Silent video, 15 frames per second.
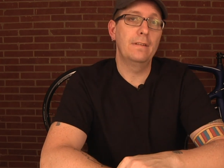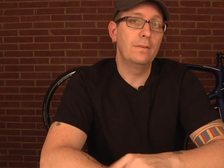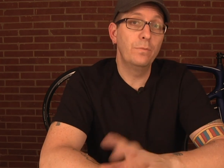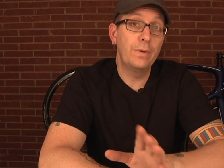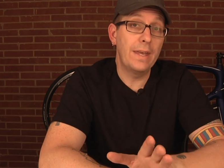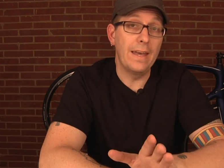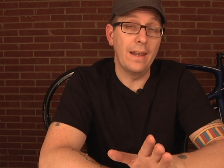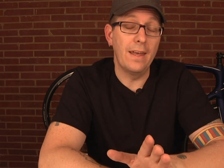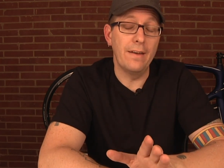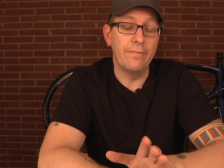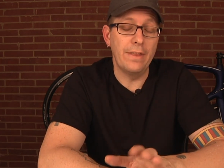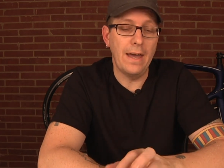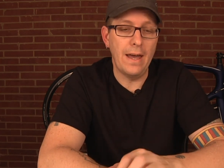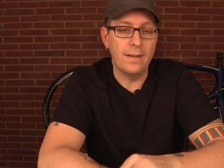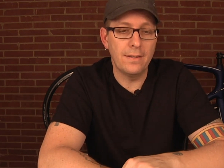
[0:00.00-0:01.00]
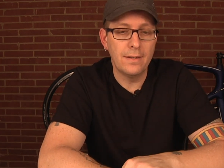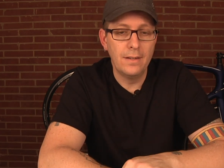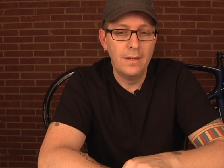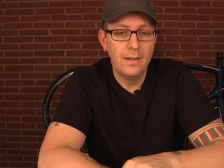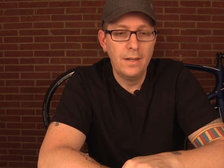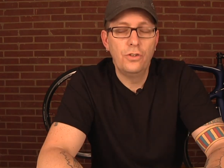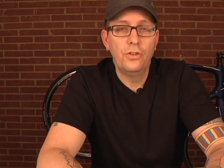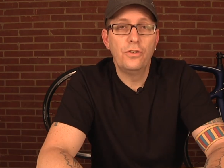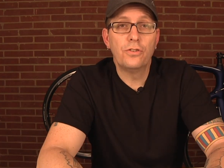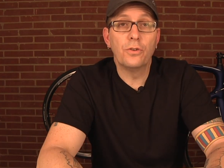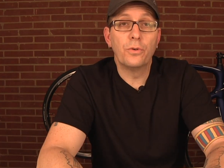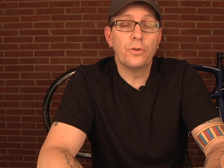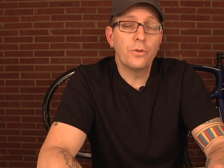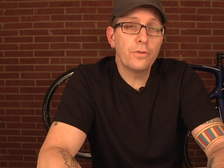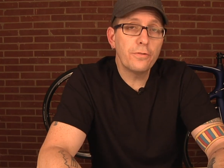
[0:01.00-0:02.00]
we can't have that. So
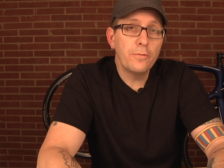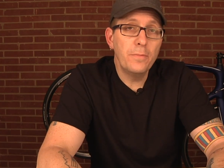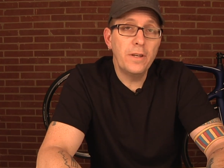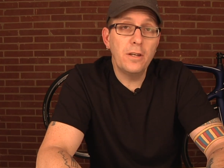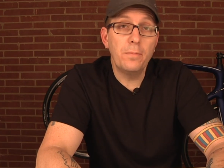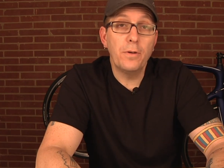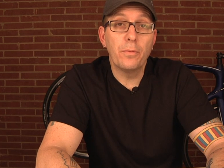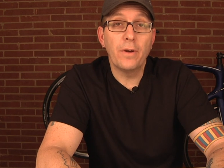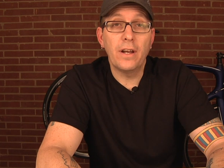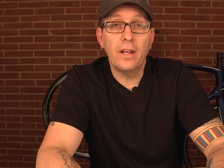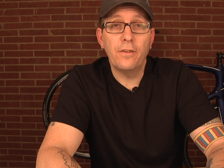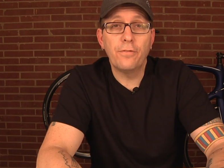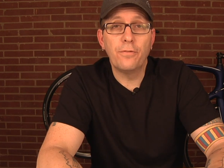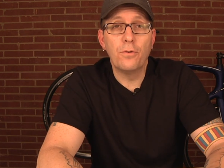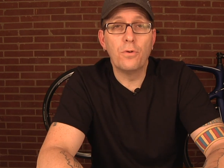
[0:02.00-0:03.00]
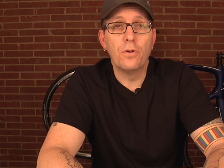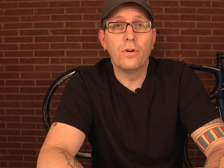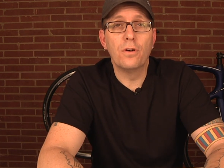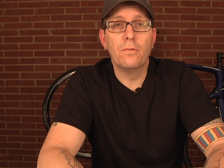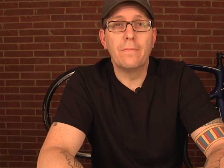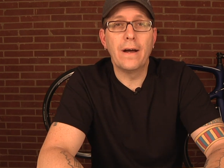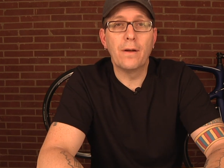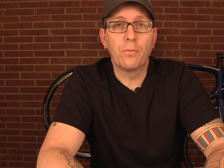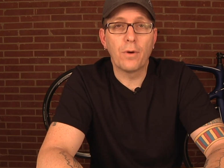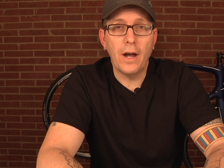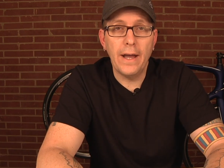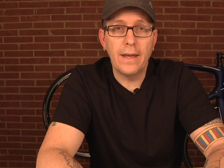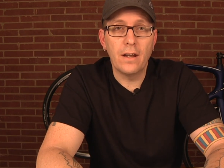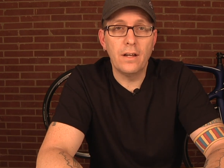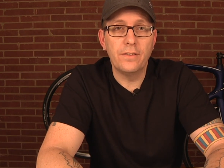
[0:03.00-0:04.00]
in order for me to be ready for my
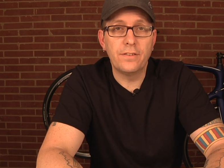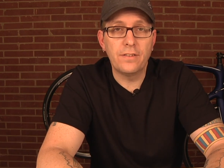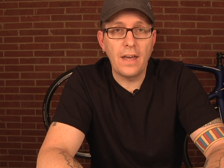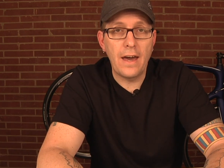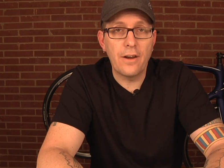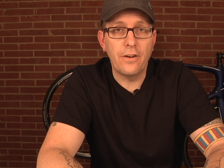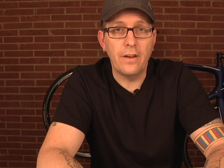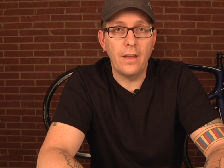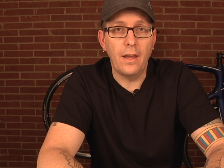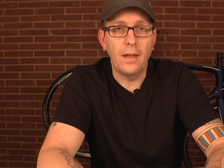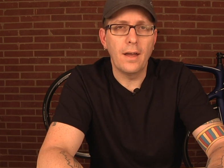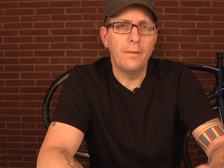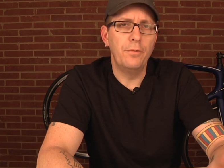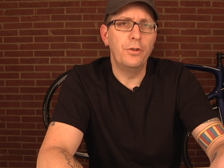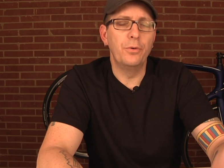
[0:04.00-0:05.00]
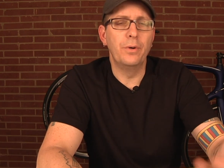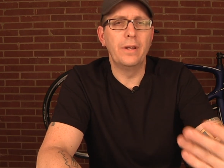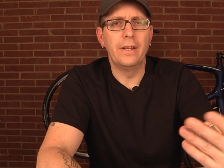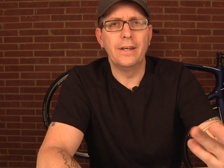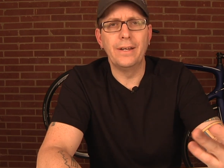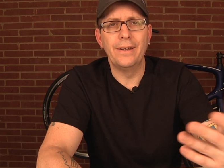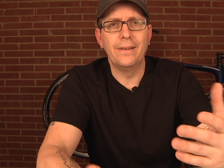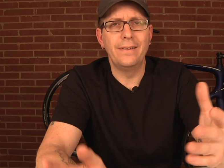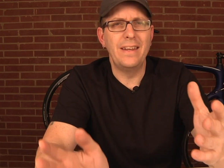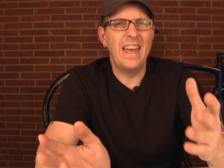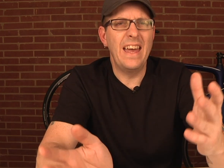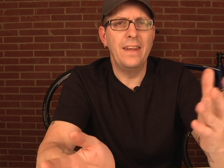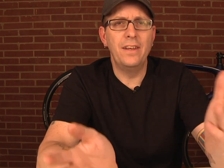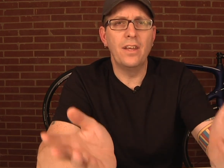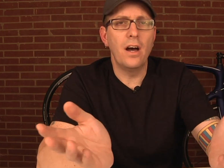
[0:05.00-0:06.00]
ride on Saturday, I'm doing an
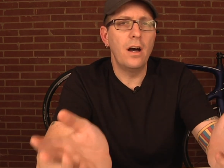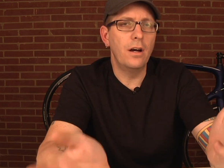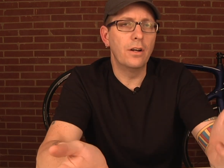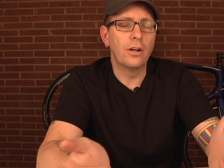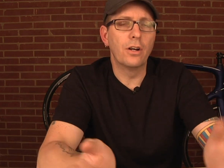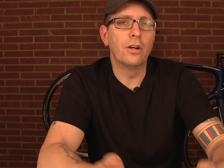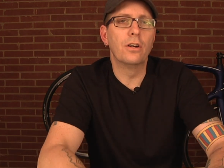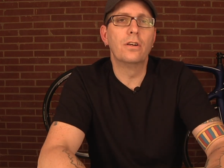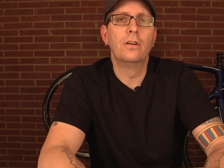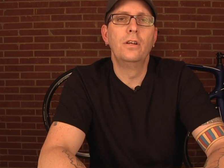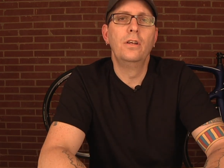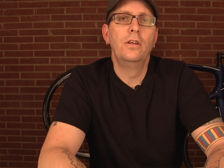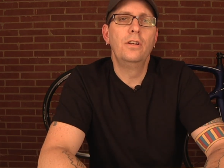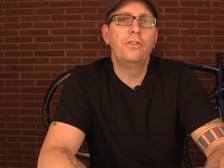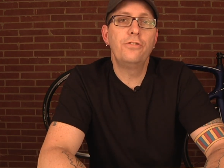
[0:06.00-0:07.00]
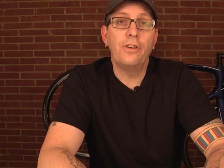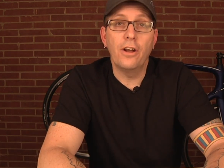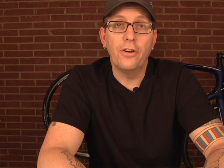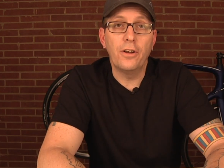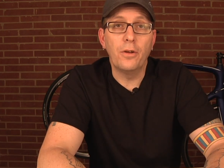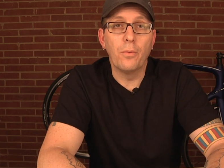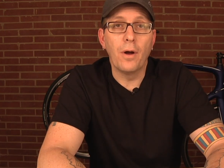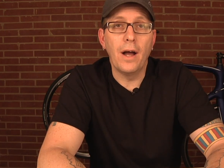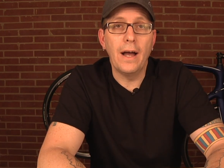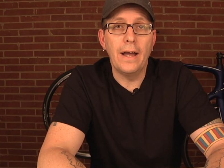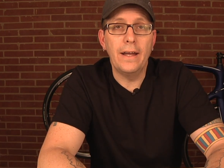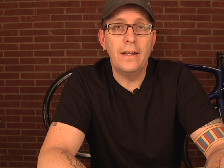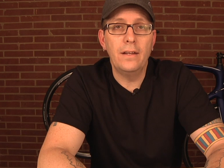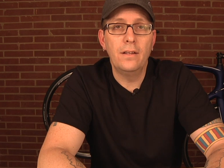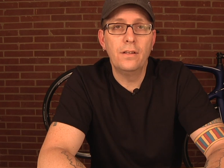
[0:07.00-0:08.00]
End to Hunger charity
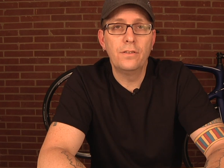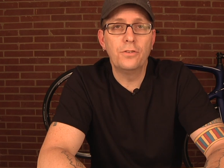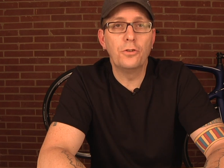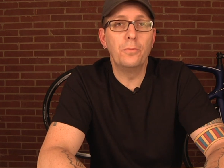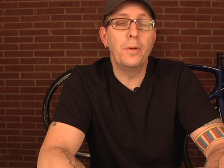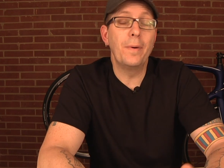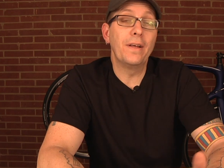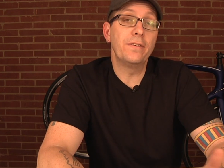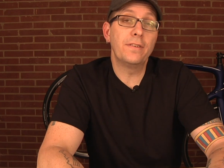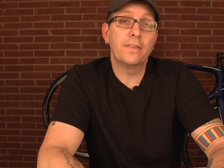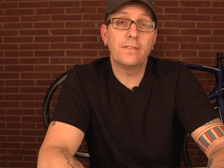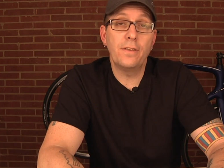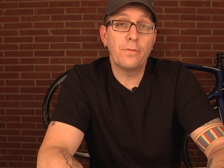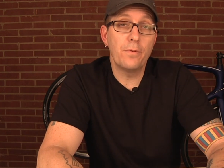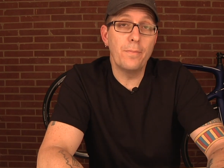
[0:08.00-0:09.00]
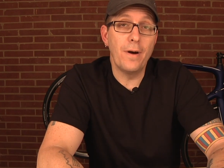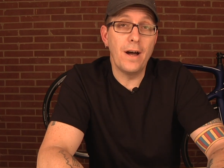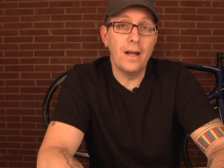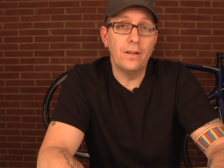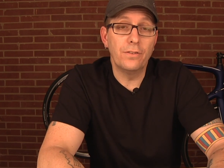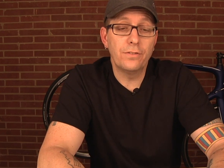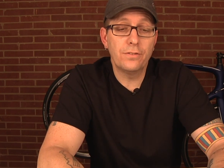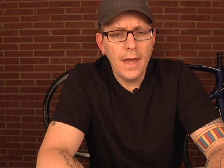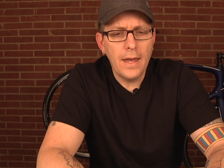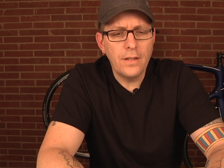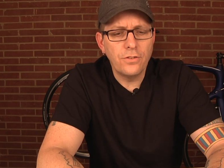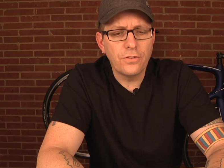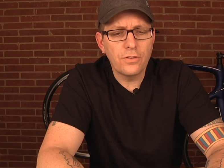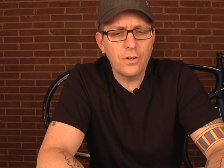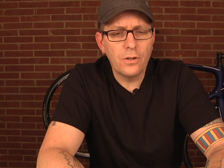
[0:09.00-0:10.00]
ride. So it'll be about 63 miles.
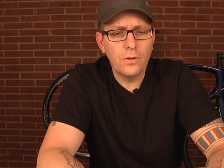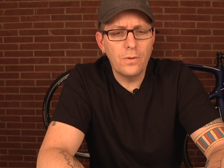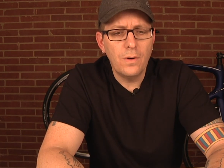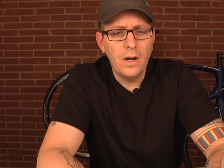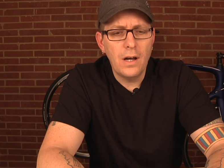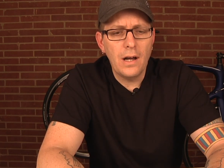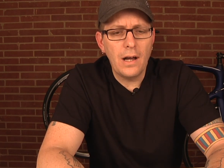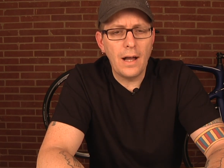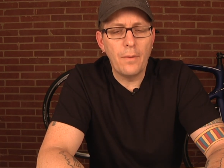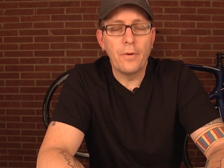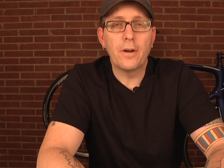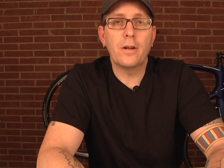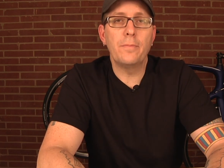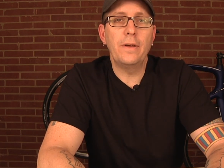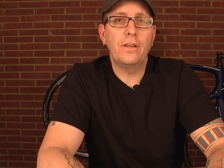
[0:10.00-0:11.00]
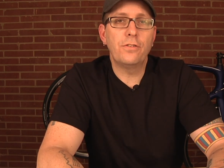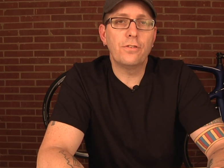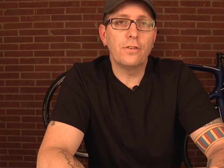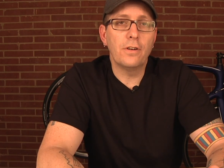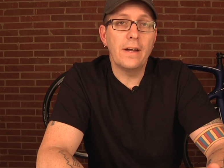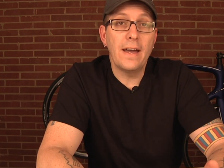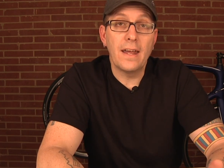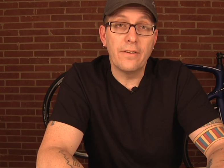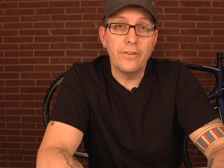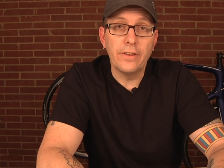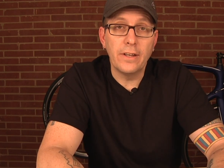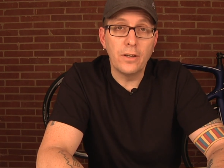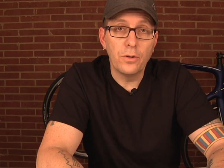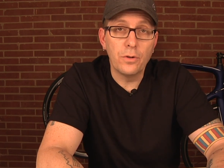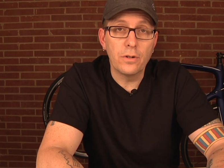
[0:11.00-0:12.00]
And so I wanted to make sure I had
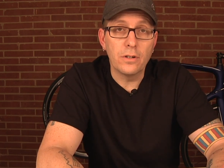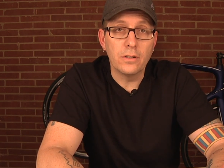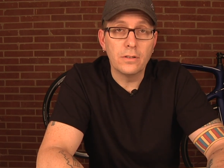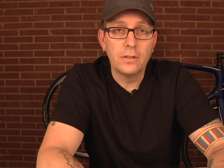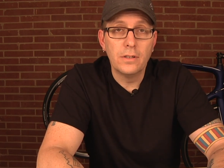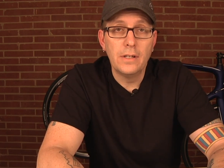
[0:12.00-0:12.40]
everything in order.